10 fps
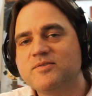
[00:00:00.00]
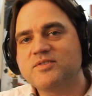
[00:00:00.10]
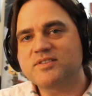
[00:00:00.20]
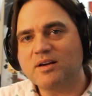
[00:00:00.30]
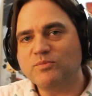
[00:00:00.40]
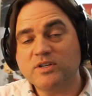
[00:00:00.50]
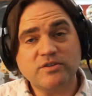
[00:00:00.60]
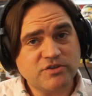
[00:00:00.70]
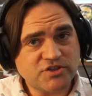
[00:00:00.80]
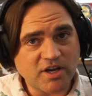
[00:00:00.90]

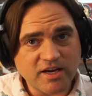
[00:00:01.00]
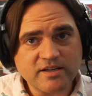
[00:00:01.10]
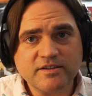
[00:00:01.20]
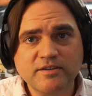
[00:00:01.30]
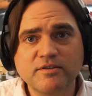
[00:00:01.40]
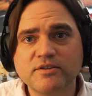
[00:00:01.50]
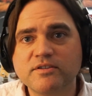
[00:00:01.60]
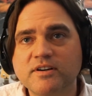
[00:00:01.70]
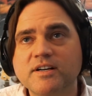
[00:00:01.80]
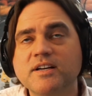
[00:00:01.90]
Someone, Shauna, you know who
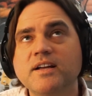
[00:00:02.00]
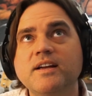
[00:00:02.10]
you are,